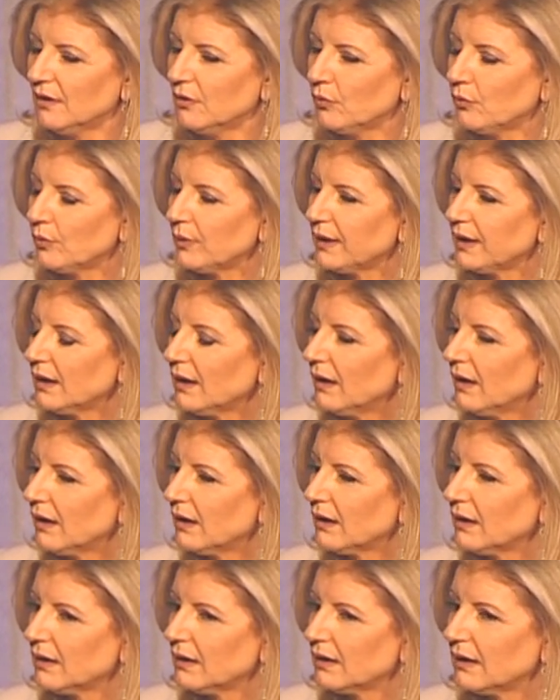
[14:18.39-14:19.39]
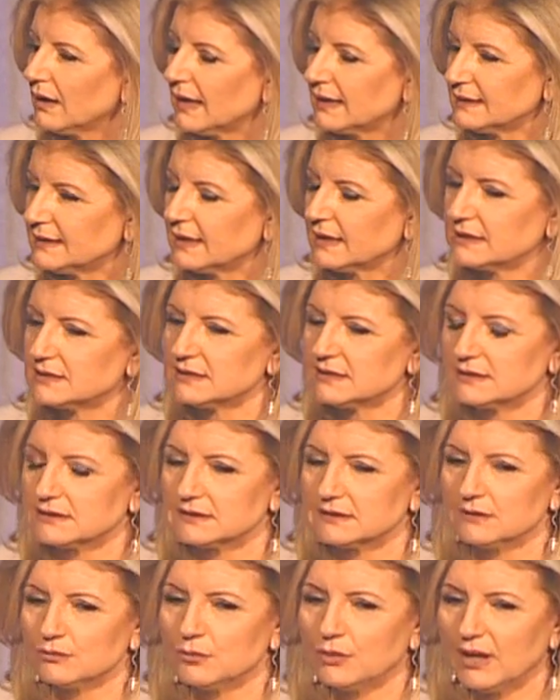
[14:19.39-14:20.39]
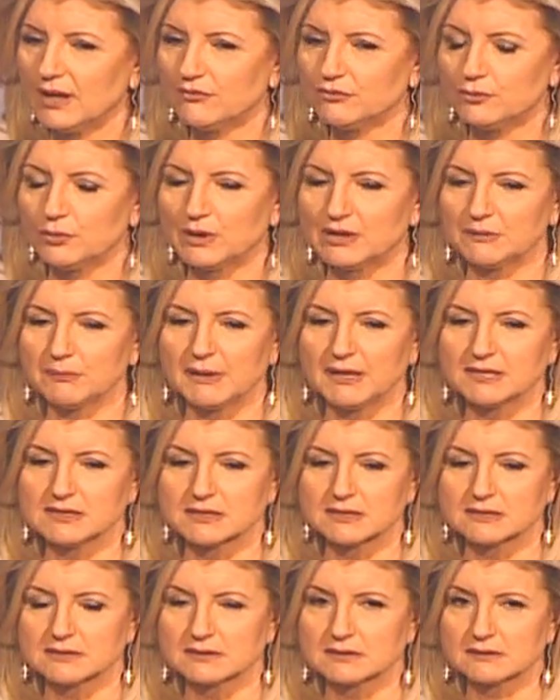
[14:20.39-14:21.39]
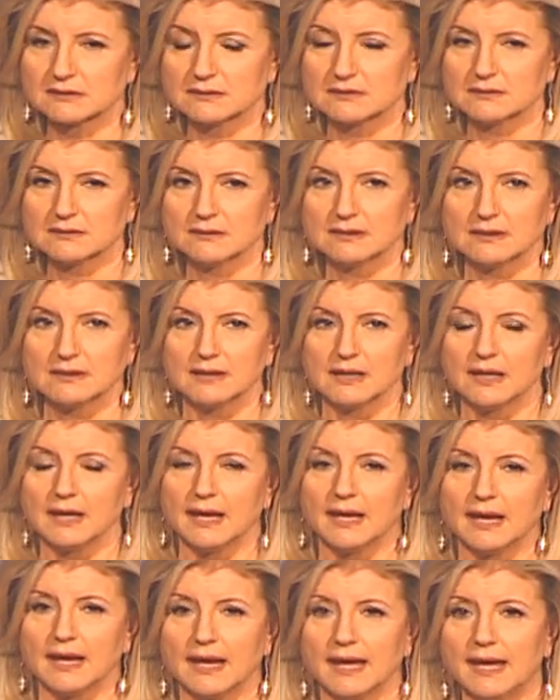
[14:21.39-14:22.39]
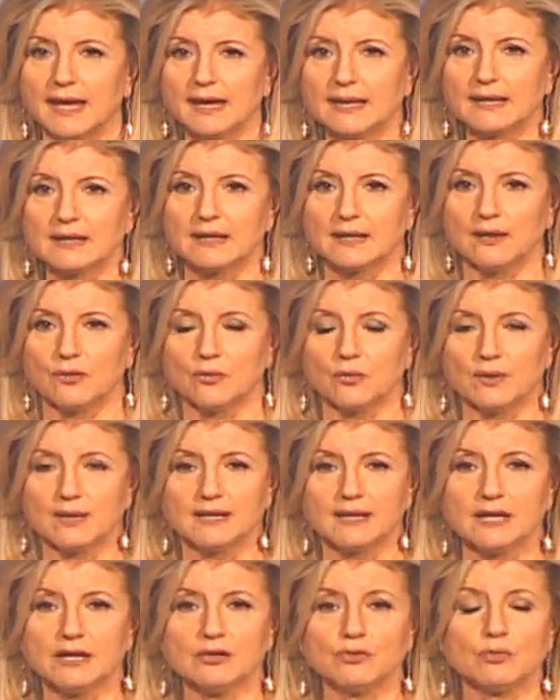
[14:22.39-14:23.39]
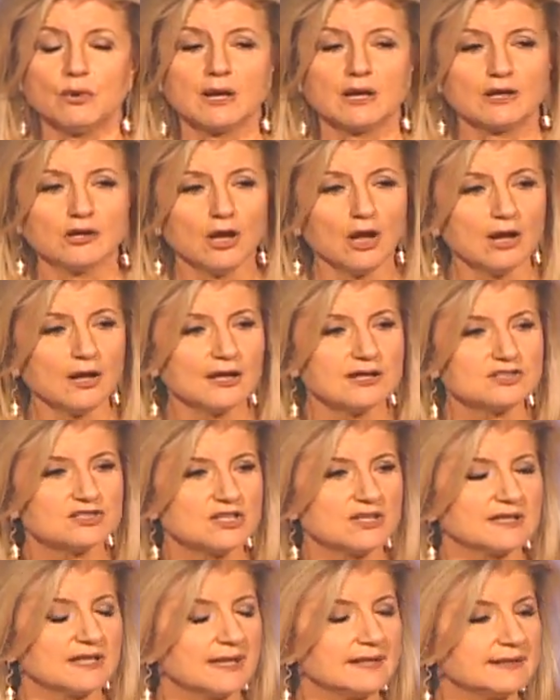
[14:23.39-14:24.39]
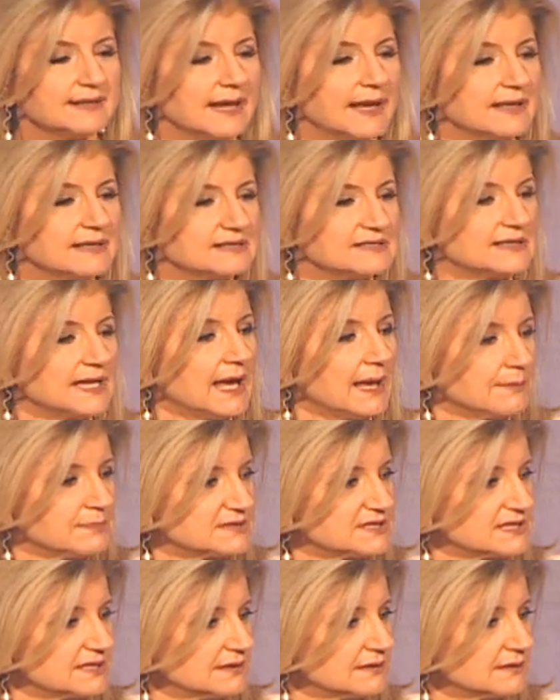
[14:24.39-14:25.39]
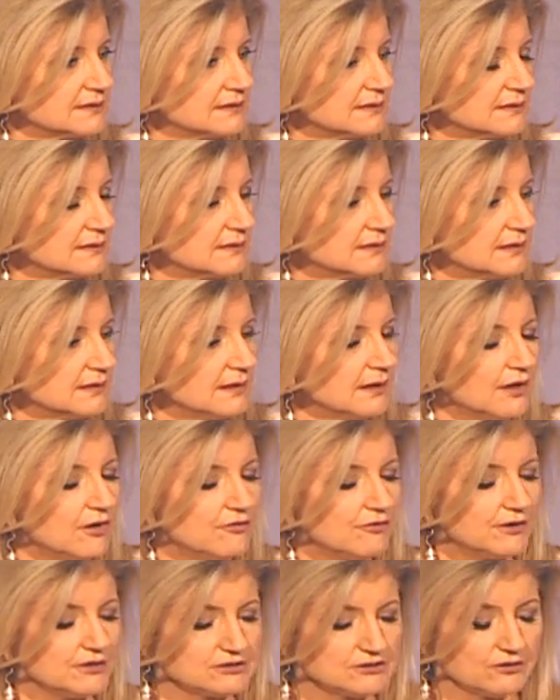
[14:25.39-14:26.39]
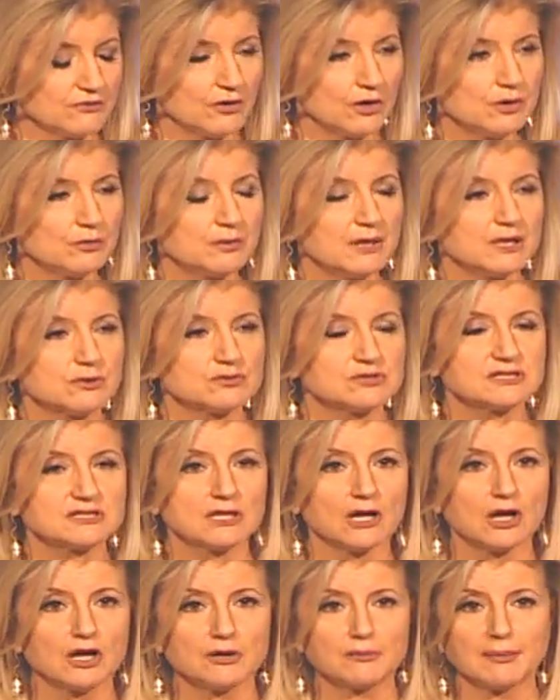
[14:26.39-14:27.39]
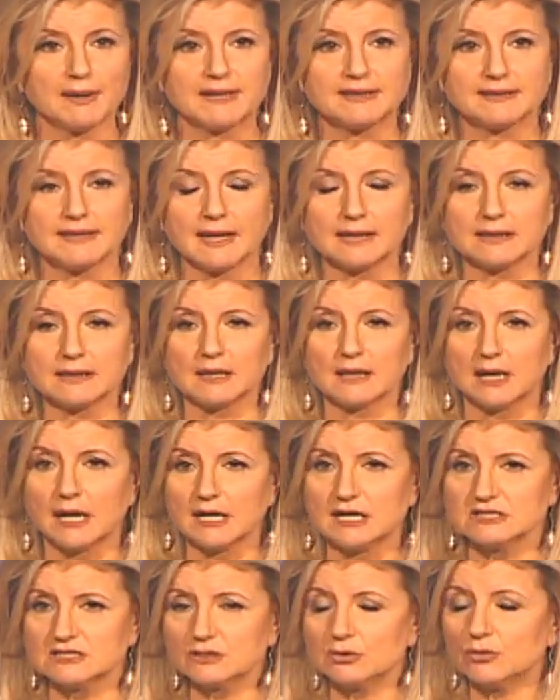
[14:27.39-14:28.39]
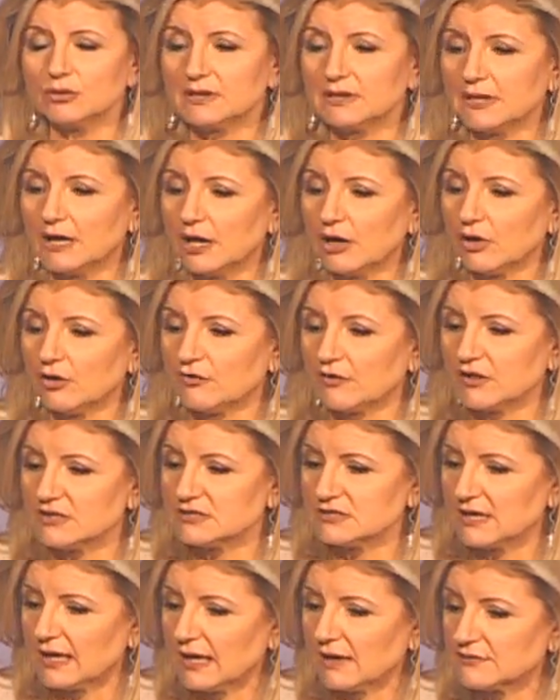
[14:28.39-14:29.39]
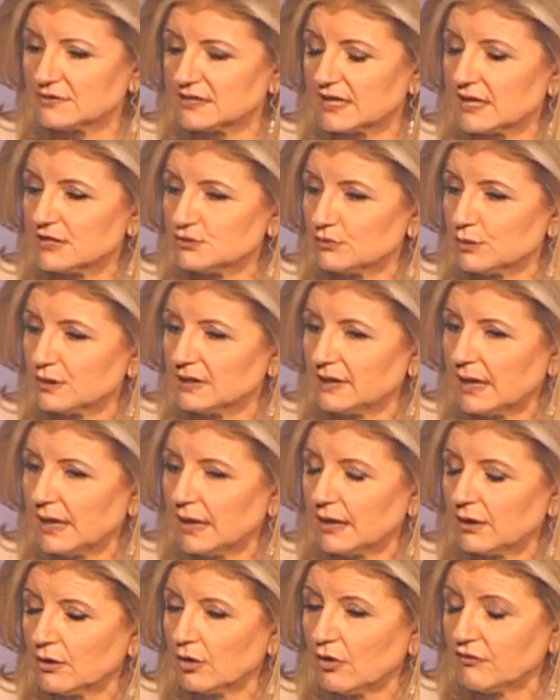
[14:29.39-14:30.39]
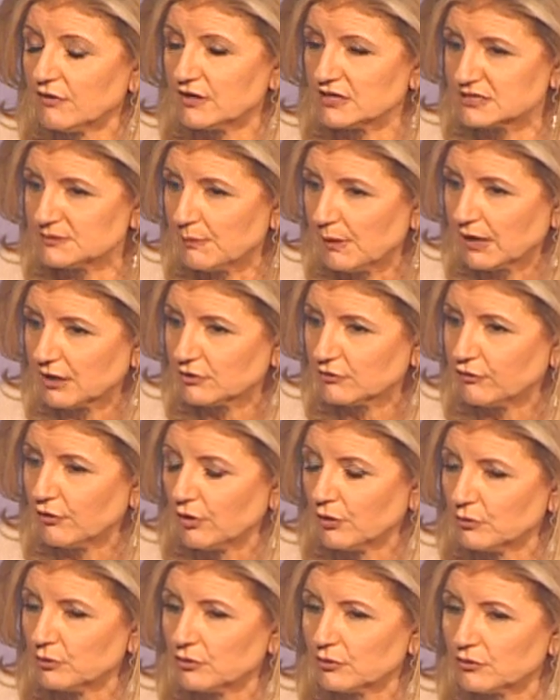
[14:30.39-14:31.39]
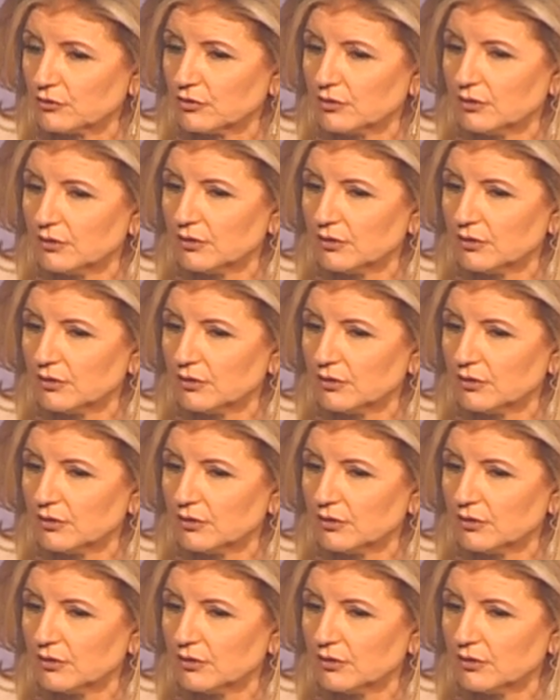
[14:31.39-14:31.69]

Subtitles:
We are addicted. We have to admit it. And we need to acknowledge it and take steps. First of all, we need to start by taking as good care of ourselves as we take of our smartphones.